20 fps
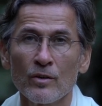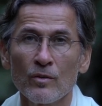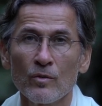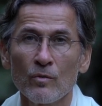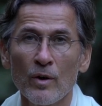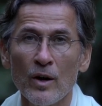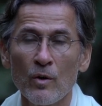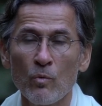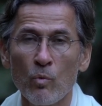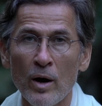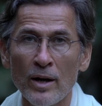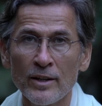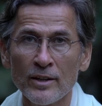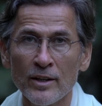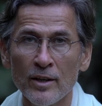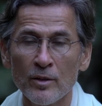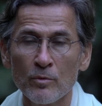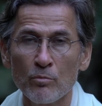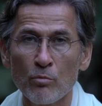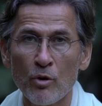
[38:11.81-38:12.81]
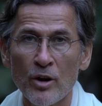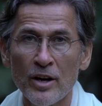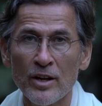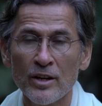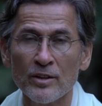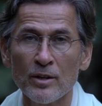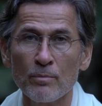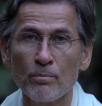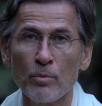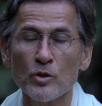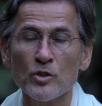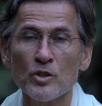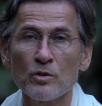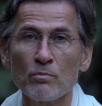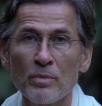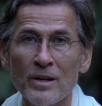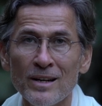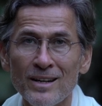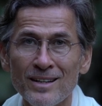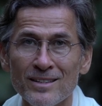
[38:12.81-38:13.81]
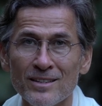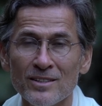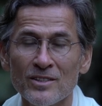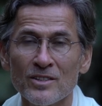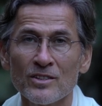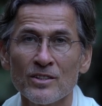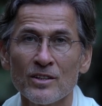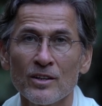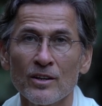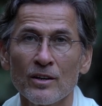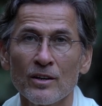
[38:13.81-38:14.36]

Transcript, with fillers: where one can bring the possibilities